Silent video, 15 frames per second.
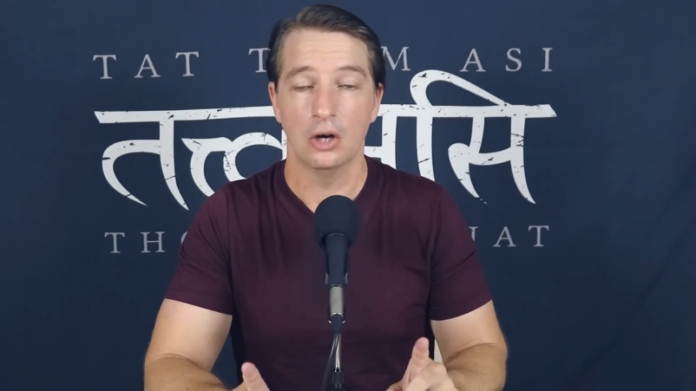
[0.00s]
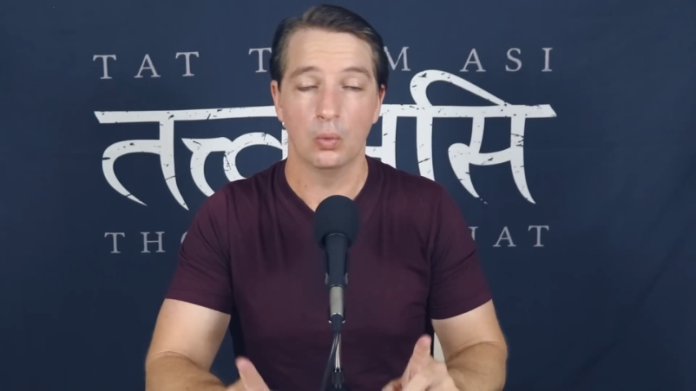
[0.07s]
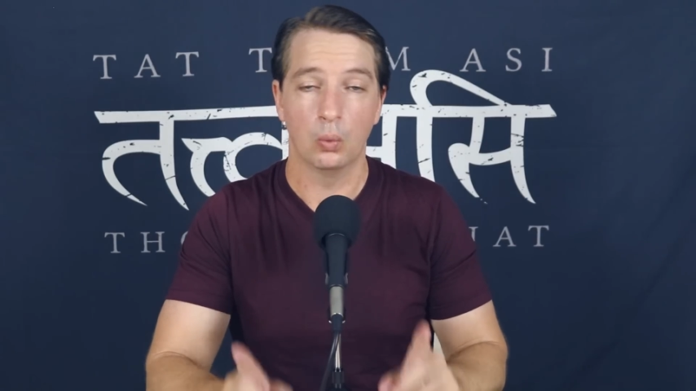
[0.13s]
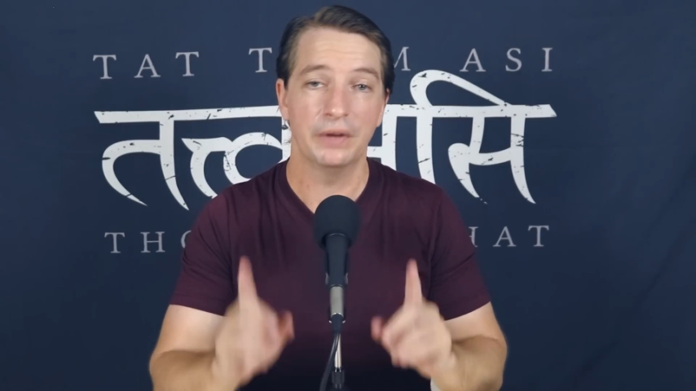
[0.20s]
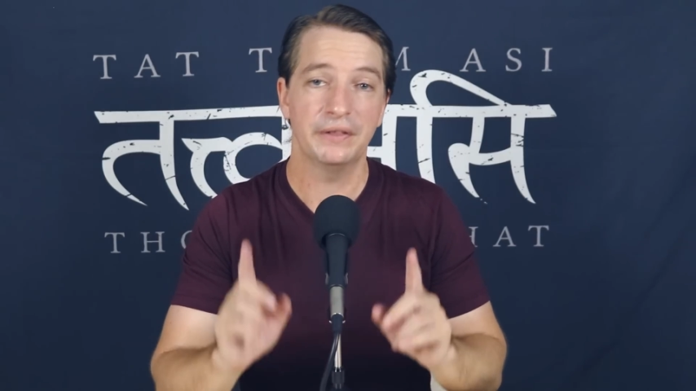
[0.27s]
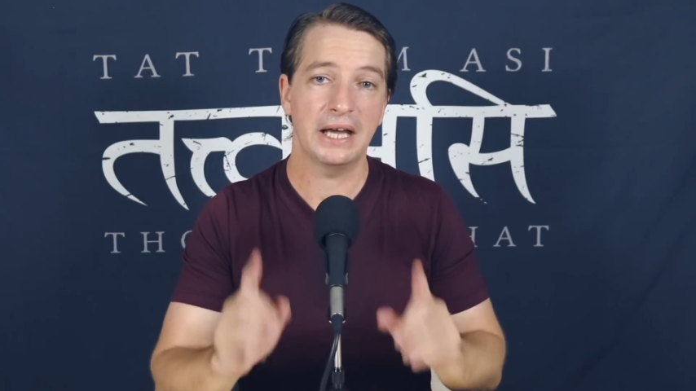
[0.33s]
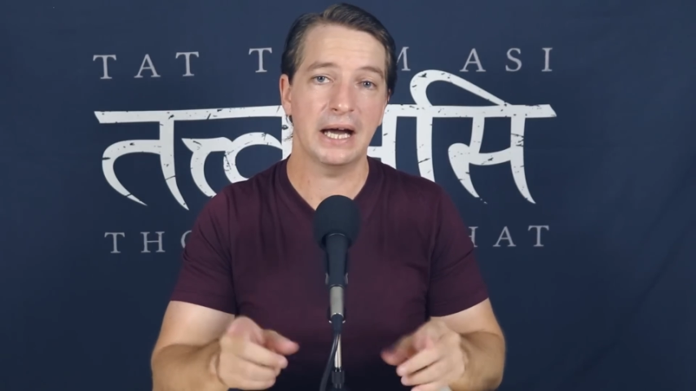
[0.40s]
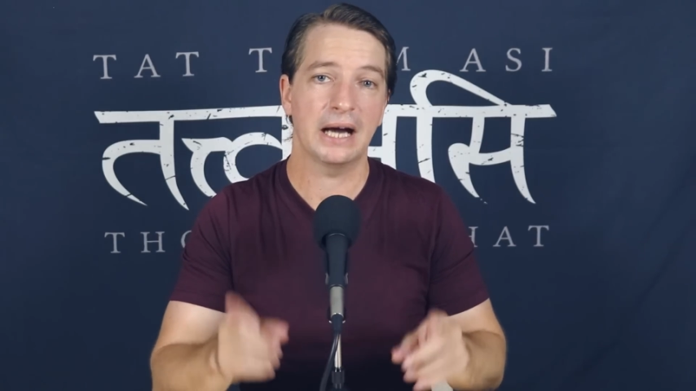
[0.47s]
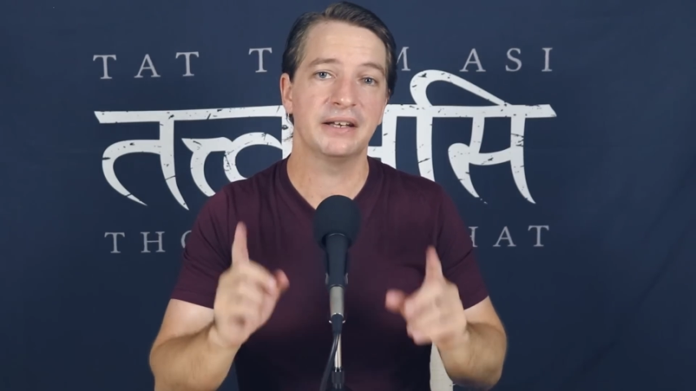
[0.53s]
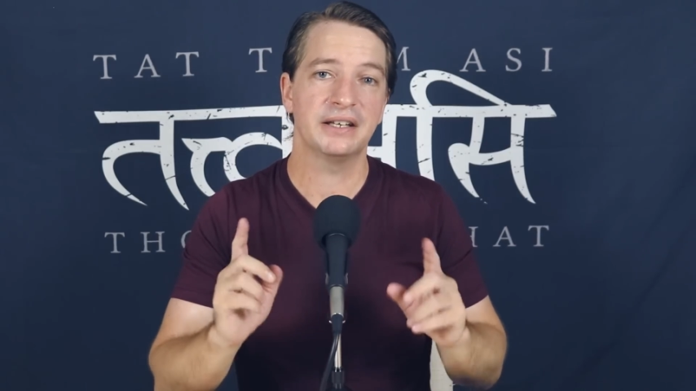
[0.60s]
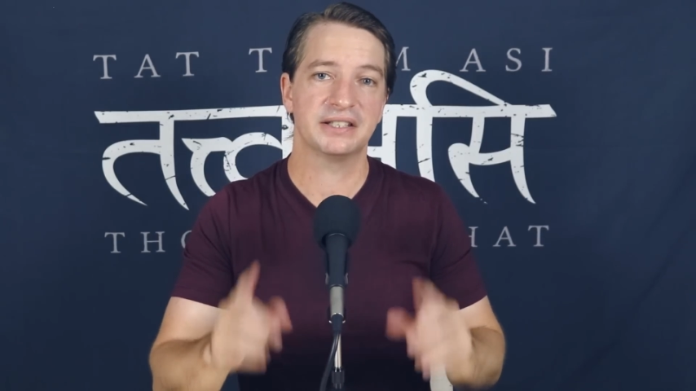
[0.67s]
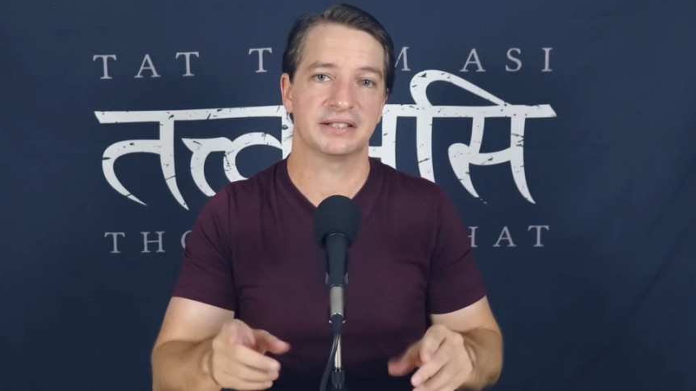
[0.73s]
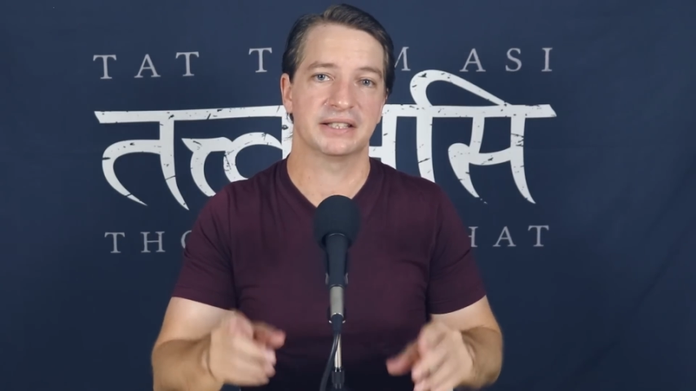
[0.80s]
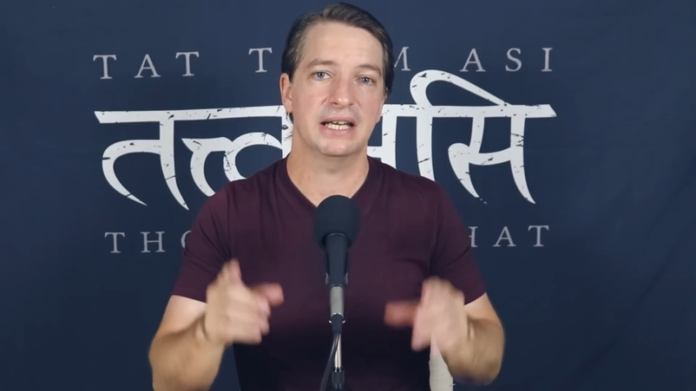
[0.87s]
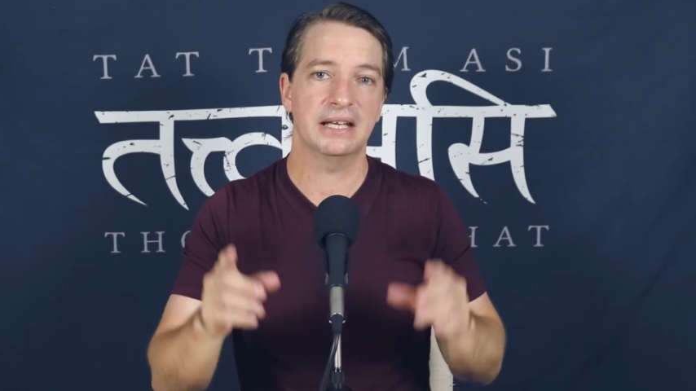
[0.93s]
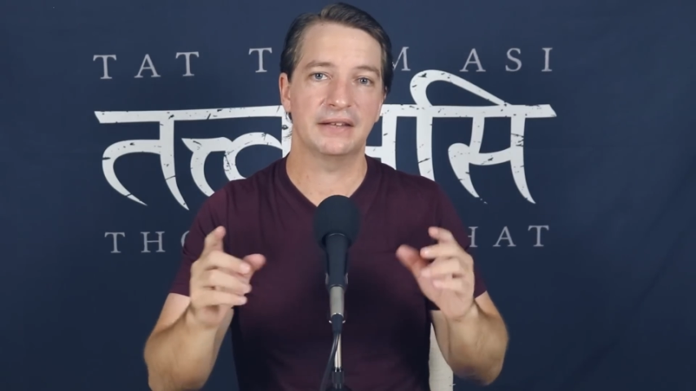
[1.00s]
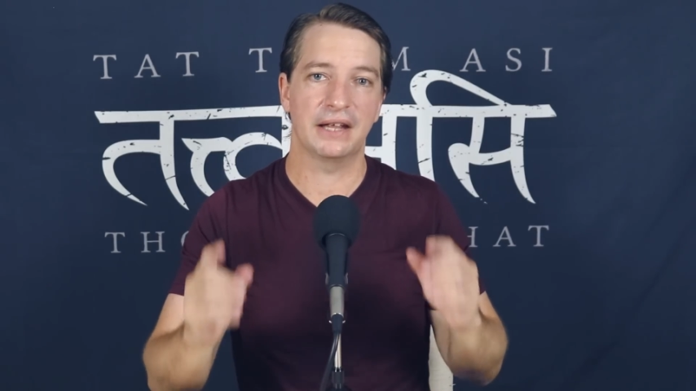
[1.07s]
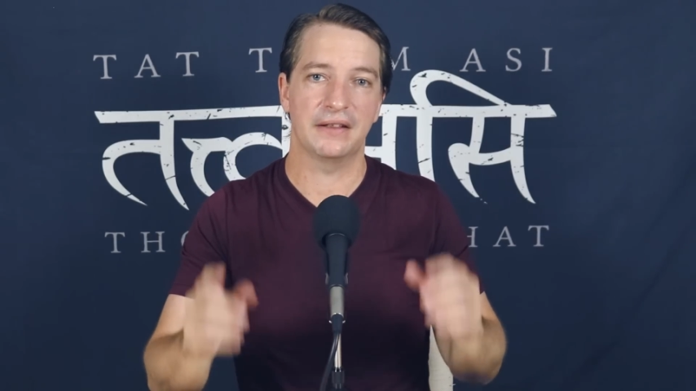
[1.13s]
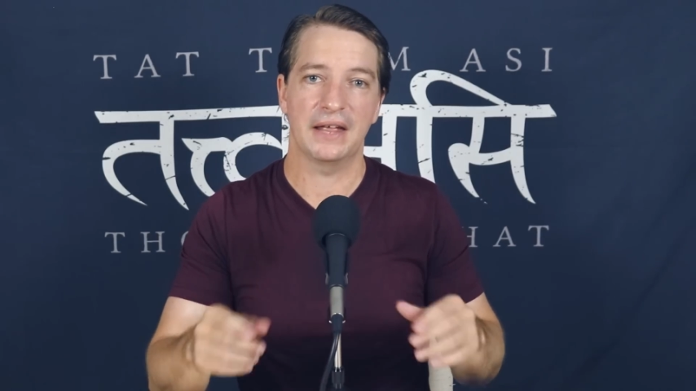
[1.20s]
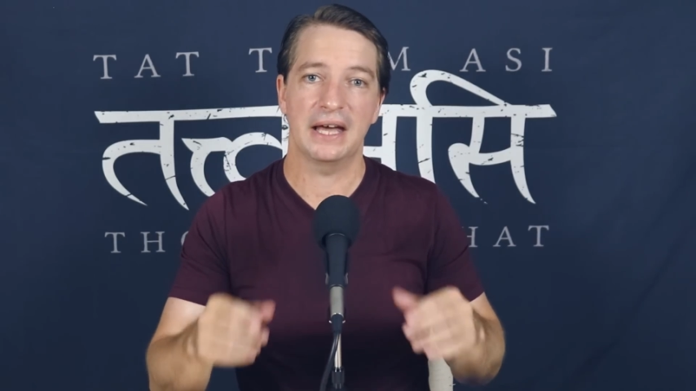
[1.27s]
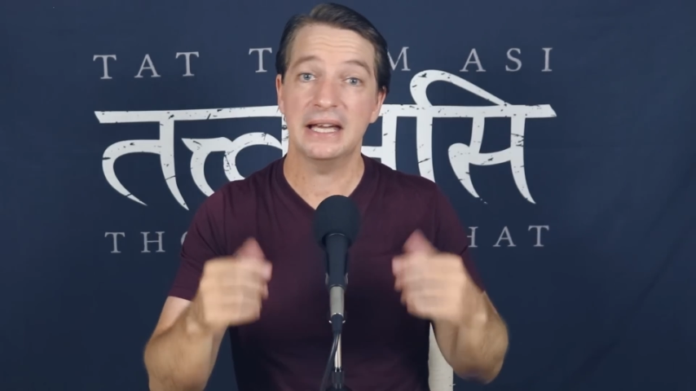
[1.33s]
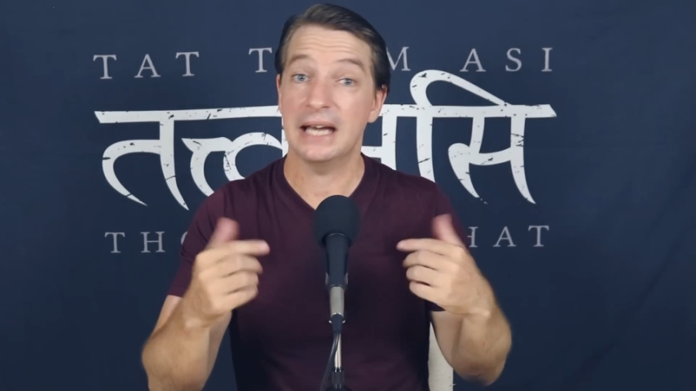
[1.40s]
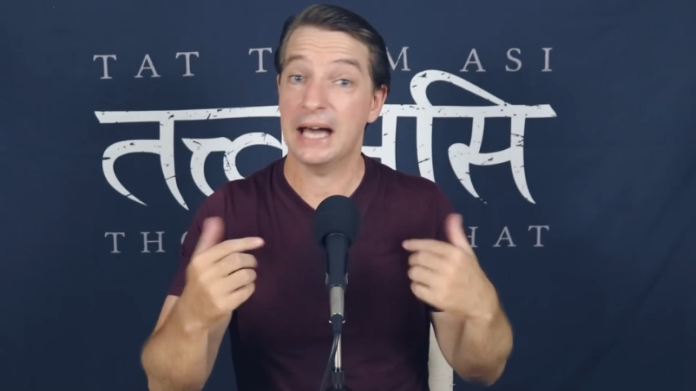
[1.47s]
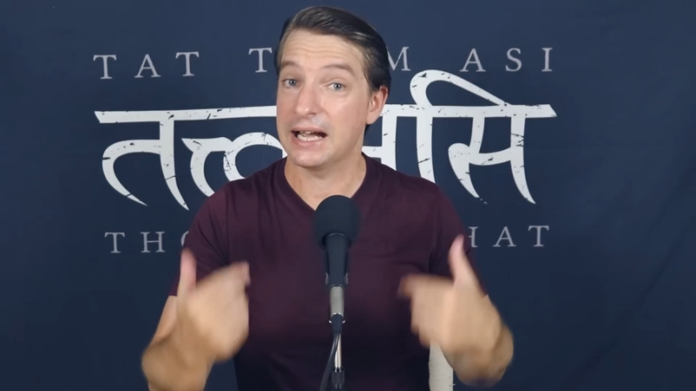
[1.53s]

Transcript: when they understand that they